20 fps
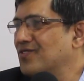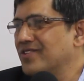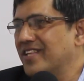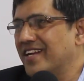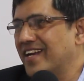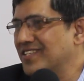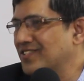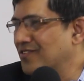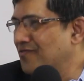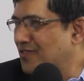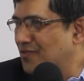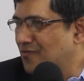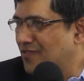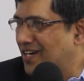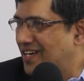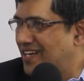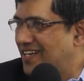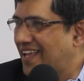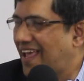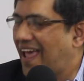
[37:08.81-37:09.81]
to the rest of the
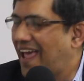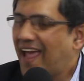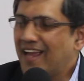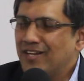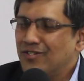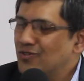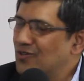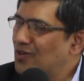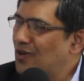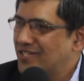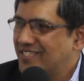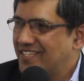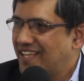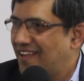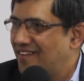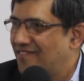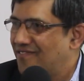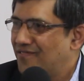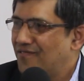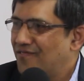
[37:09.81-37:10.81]
world and to
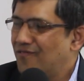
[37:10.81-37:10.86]
yourself,